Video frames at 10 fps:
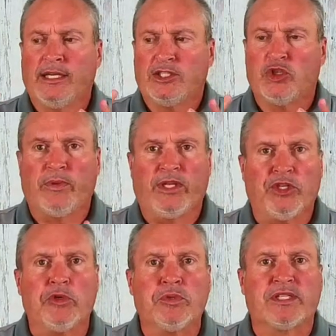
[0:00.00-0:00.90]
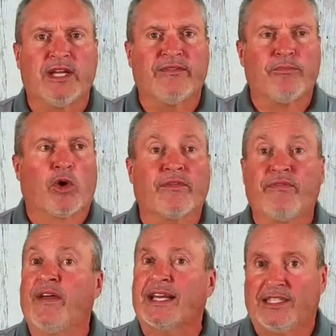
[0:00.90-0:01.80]
to be used of more
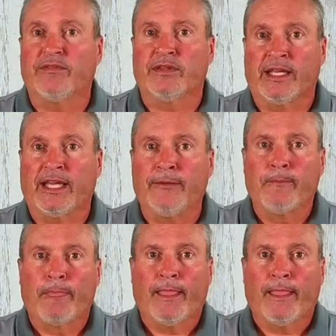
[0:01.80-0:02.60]
effectively